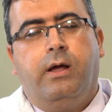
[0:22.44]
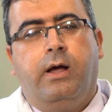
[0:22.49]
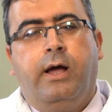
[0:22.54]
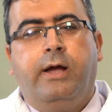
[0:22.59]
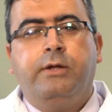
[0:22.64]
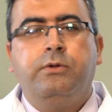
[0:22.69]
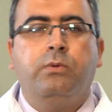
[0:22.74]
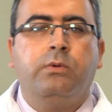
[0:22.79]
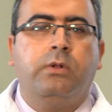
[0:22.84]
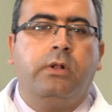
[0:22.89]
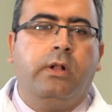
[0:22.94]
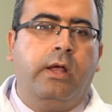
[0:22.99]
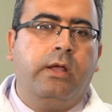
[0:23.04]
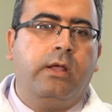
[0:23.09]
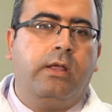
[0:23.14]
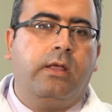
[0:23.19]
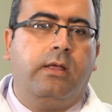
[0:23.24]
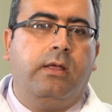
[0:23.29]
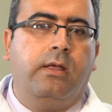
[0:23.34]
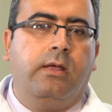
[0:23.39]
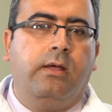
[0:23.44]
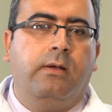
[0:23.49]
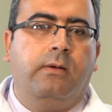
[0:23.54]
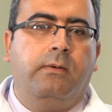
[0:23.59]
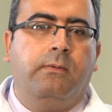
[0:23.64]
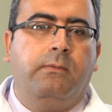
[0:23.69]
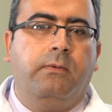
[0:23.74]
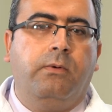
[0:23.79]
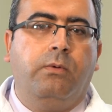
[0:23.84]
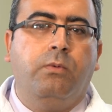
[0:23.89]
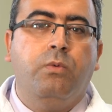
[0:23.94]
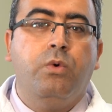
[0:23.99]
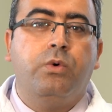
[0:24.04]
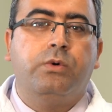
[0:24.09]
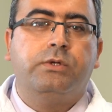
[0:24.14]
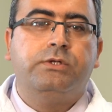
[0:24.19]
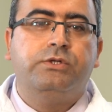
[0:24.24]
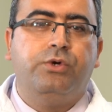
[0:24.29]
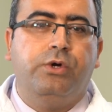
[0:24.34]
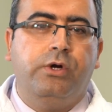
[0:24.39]
I don't like uh,
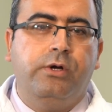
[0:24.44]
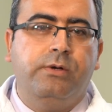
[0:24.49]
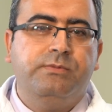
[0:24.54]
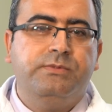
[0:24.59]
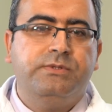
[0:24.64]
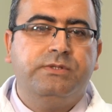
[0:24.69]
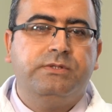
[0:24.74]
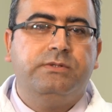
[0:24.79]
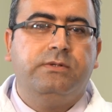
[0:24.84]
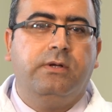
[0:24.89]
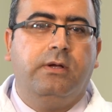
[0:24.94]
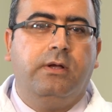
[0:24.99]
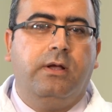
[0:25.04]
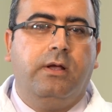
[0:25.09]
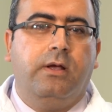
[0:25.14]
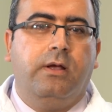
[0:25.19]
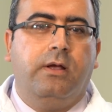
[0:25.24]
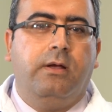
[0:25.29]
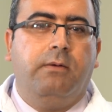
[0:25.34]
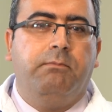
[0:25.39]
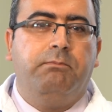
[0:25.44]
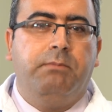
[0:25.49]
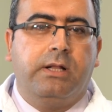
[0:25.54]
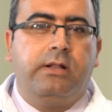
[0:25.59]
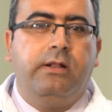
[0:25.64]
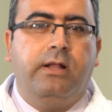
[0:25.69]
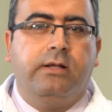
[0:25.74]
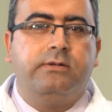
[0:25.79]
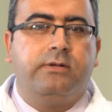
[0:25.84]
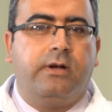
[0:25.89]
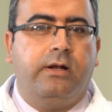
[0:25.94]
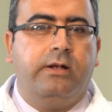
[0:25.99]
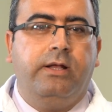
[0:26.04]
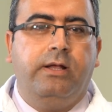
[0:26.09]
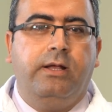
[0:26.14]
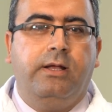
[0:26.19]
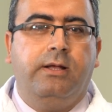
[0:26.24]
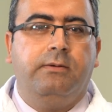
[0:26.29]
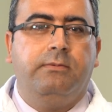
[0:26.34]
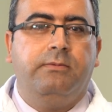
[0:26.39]
war terms, but
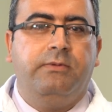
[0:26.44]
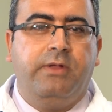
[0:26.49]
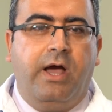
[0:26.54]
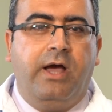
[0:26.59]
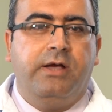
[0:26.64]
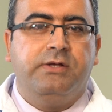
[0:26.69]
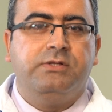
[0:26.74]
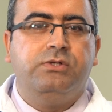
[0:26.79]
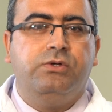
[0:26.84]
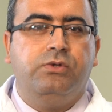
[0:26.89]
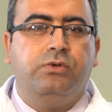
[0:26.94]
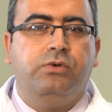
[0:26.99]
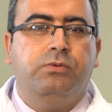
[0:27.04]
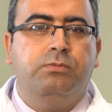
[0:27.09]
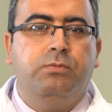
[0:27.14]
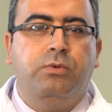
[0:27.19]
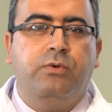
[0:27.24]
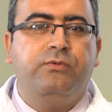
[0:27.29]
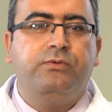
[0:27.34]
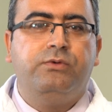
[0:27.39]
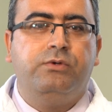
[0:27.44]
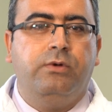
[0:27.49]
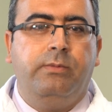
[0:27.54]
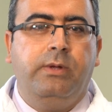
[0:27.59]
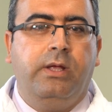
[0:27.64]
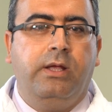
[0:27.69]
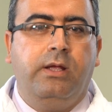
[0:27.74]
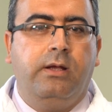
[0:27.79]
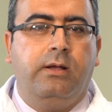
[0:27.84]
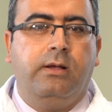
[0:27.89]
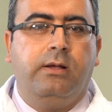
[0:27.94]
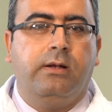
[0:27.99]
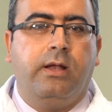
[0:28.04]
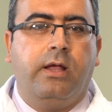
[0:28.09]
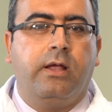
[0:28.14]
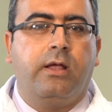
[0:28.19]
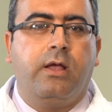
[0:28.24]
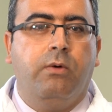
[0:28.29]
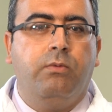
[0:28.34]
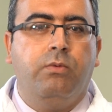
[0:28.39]
literally the ICU moved to be
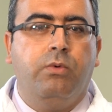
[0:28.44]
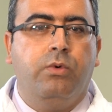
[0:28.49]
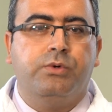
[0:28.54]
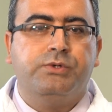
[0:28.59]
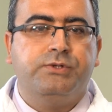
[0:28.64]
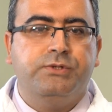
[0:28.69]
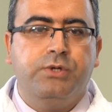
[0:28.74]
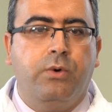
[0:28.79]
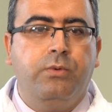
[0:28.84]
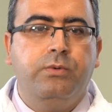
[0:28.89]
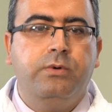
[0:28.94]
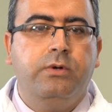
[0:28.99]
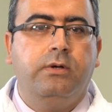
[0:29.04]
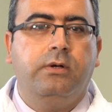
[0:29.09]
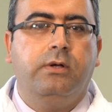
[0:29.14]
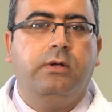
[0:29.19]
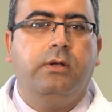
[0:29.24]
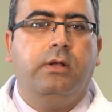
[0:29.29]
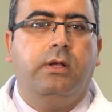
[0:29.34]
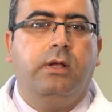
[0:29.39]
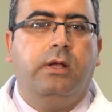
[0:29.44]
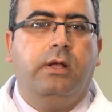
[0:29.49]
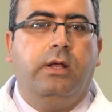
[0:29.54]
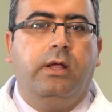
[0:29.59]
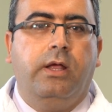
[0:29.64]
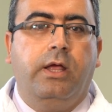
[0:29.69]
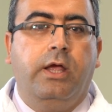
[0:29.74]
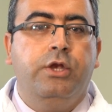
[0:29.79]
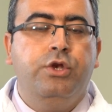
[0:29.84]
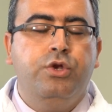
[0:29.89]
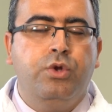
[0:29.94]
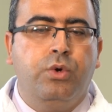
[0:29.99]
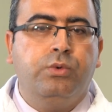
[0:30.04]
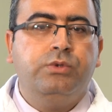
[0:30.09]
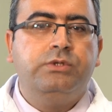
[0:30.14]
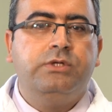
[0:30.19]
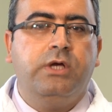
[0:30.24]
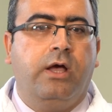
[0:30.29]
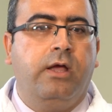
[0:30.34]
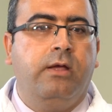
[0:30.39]
like a war zone in
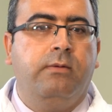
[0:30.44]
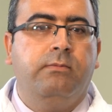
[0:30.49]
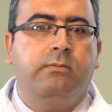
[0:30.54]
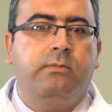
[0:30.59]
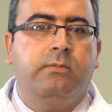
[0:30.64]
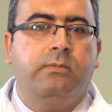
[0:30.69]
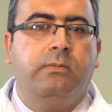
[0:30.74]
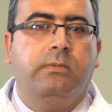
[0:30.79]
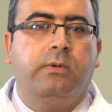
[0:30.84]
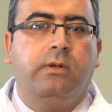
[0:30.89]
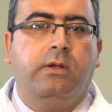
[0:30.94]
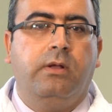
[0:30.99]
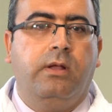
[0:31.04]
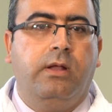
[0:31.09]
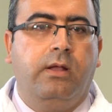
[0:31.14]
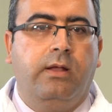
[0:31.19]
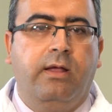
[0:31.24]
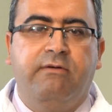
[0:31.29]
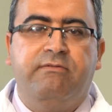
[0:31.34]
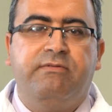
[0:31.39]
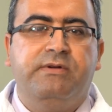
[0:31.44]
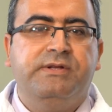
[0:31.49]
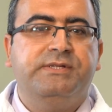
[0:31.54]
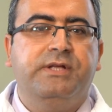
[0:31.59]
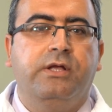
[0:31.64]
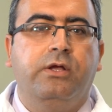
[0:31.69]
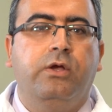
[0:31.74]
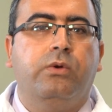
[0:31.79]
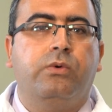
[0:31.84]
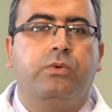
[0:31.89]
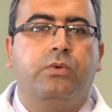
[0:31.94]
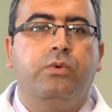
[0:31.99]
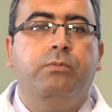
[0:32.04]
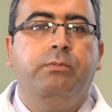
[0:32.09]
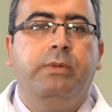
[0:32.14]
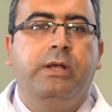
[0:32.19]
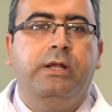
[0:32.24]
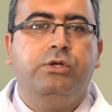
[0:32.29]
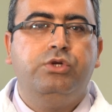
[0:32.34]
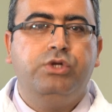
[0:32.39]
no time, every single
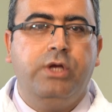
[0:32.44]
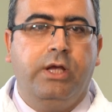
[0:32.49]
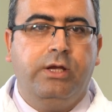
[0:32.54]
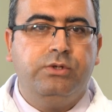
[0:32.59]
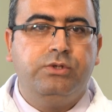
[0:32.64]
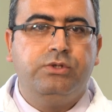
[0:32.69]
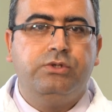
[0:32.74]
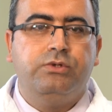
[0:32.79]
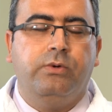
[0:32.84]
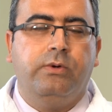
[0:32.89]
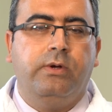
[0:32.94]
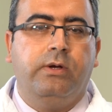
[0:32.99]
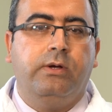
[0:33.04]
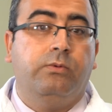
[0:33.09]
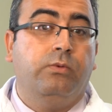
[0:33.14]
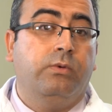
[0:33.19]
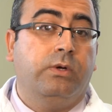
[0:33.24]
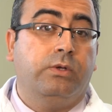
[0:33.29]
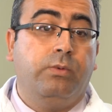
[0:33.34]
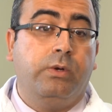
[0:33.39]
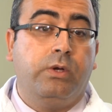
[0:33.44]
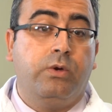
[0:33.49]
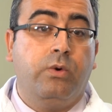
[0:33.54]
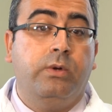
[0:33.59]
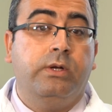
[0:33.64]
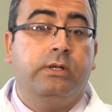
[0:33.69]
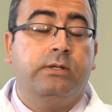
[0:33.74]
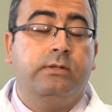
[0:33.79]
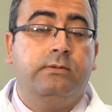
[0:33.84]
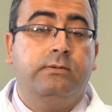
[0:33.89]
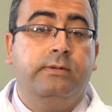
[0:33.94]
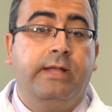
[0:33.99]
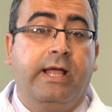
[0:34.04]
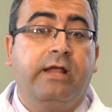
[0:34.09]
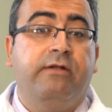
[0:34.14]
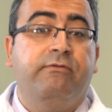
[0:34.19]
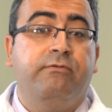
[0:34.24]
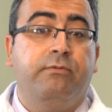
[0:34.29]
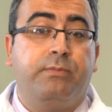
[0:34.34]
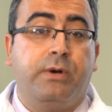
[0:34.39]
room being changed to what we call it
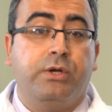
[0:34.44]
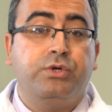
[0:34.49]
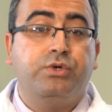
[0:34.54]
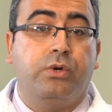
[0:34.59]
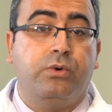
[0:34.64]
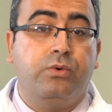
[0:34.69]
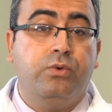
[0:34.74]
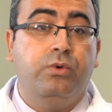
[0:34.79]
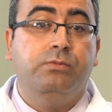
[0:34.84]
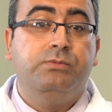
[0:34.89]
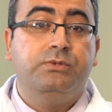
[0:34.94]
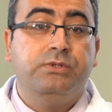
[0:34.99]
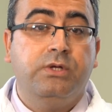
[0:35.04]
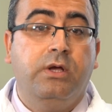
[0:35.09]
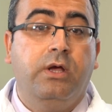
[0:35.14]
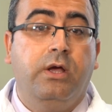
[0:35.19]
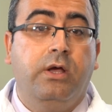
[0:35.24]
negative pressure rooms